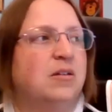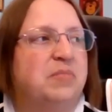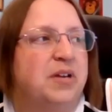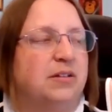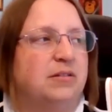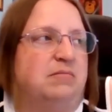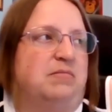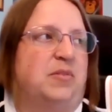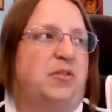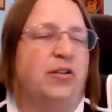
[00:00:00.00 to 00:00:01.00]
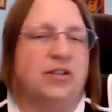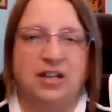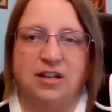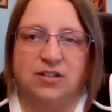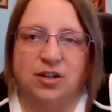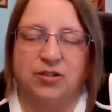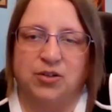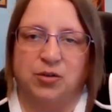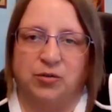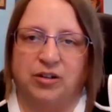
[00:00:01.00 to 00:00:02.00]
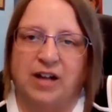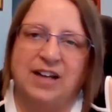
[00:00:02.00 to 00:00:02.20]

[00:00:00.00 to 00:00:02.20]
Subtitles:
But 13 Tonys overall.